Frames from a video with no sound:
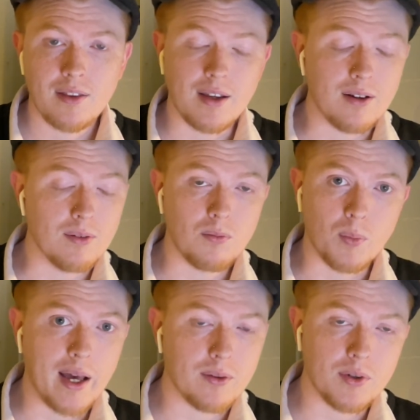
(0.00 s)
They're
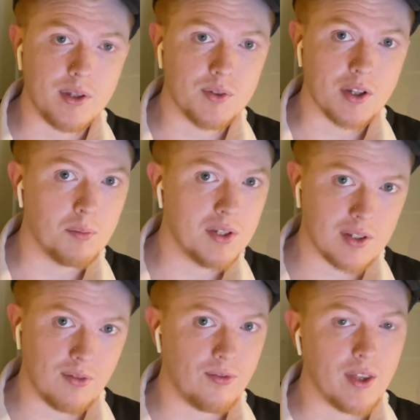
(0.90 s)
rather using a
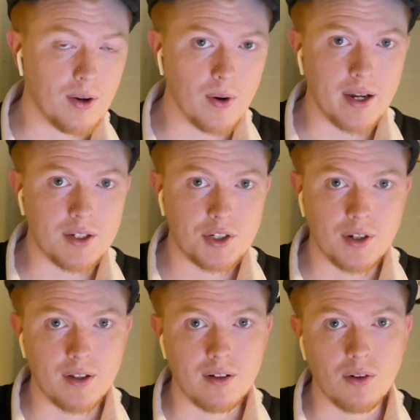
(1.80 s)

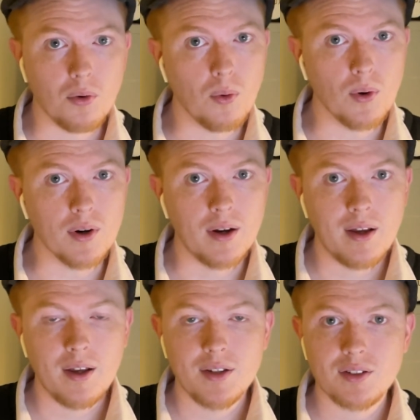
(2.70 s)
misconfiguration or
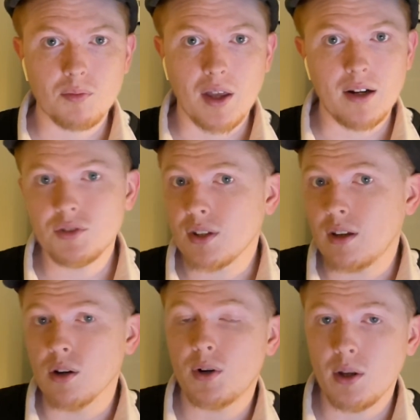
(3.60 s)
some kind of
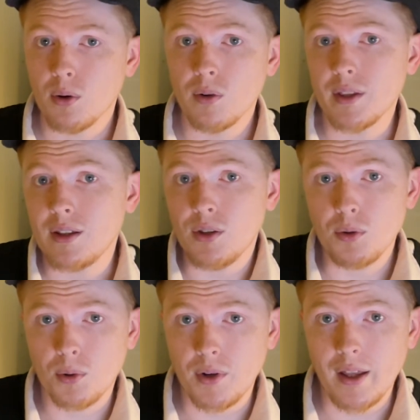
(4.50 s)
security hole that you
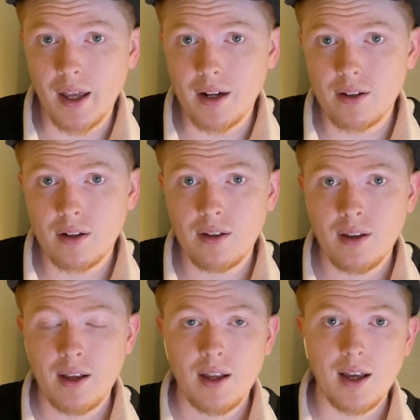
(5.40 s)
created.
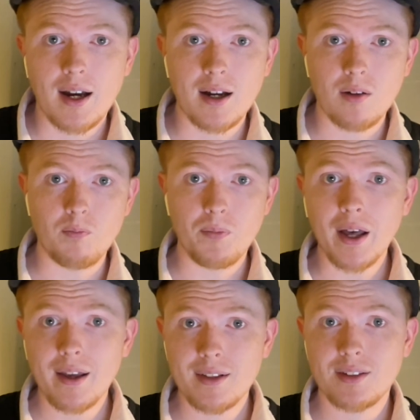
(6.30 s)

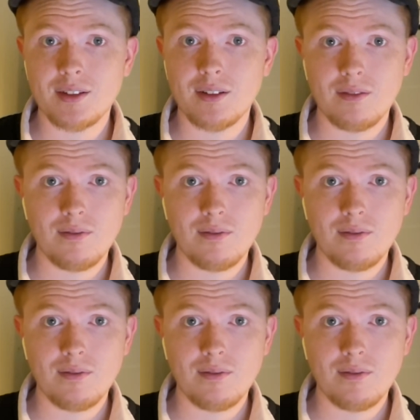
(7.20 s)
But